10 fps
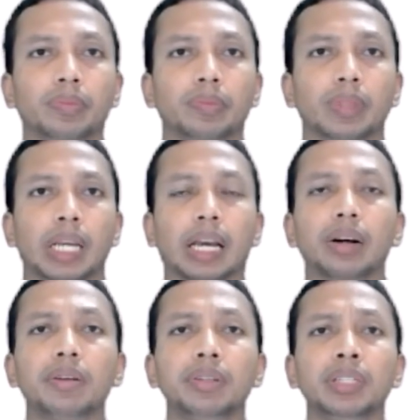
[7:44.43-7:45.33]

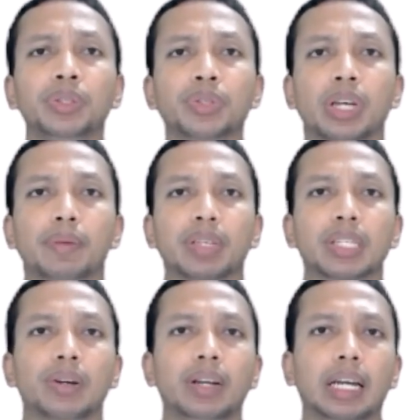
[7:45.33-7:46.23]
According to some
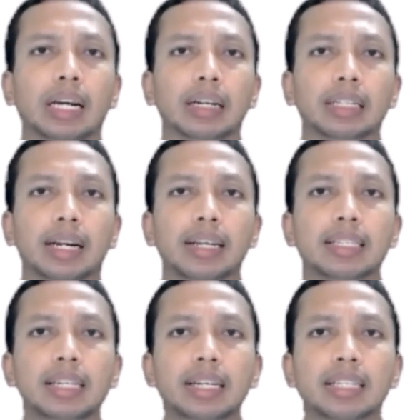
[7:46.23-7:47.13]
scholars, the
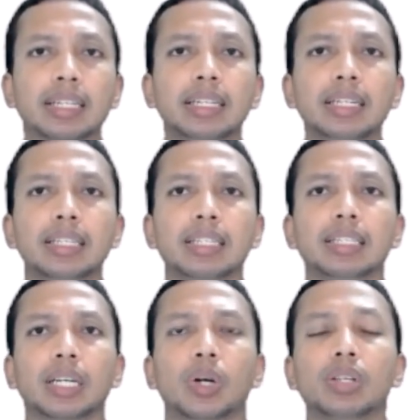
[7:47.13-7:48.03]
resilient cities is
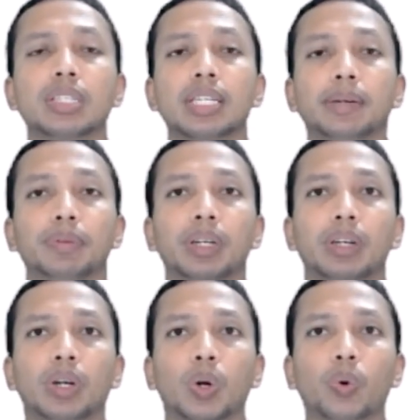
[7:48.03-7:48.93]
a concept
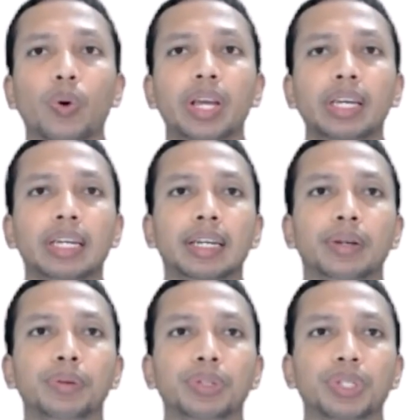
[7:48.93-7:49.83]
growing in
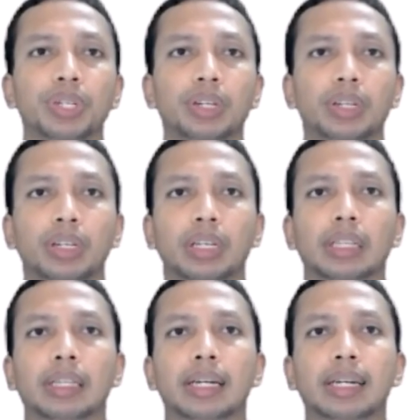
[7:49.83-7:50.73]
use.
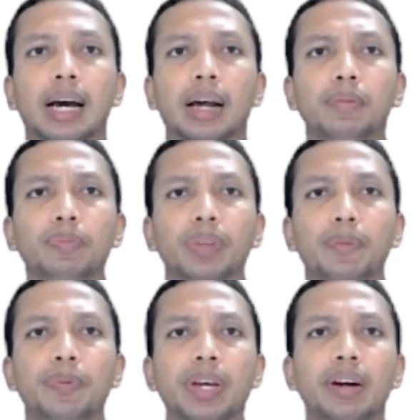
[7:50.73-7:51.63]
The term
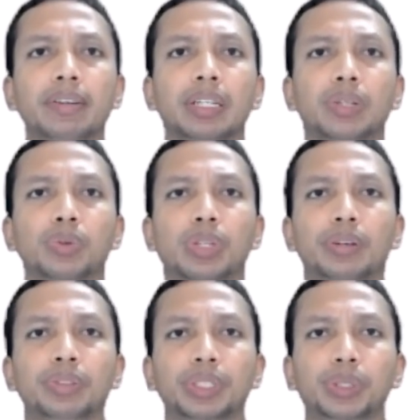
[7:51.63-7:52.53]
appeared in
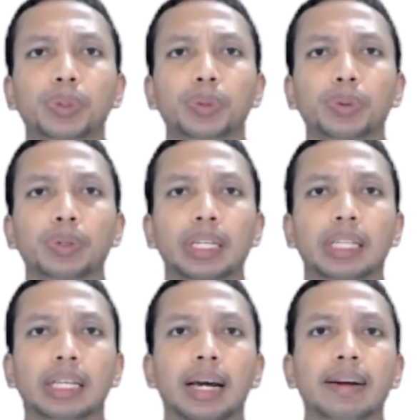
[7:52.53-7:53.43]
2002 in
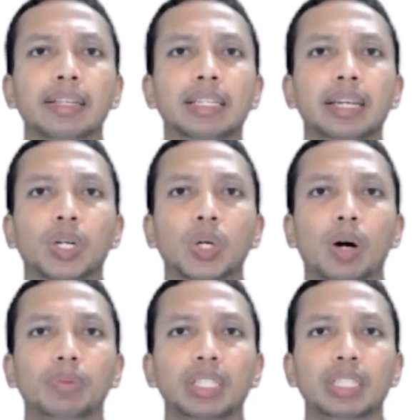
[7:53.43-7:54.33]
the Resilient
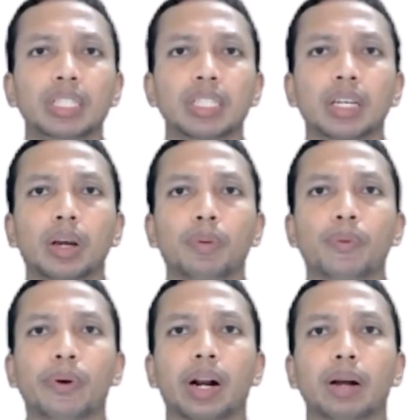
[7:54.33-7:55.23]
Communities
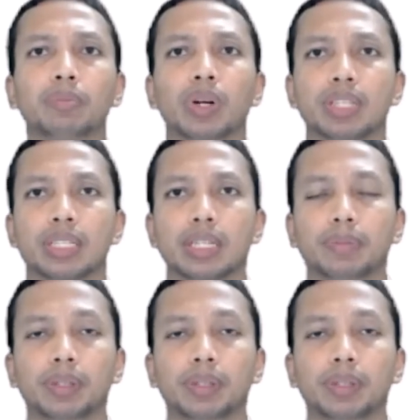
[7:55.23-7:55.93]
Program concept,